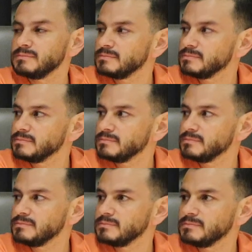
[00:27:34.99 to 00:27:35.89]

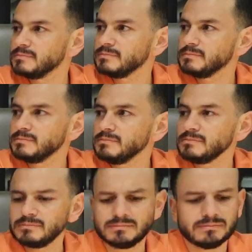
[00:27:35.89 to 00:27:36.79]

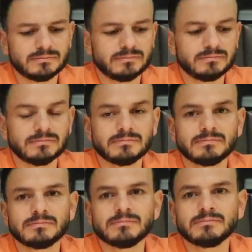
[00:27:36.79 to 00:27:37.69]

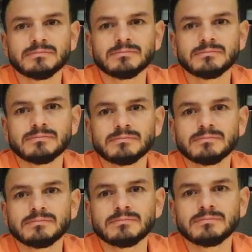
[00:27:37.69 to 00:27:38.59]

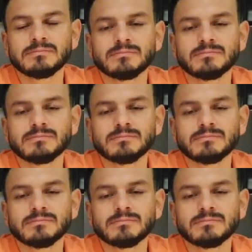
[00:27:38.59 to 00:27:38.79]
[no speech]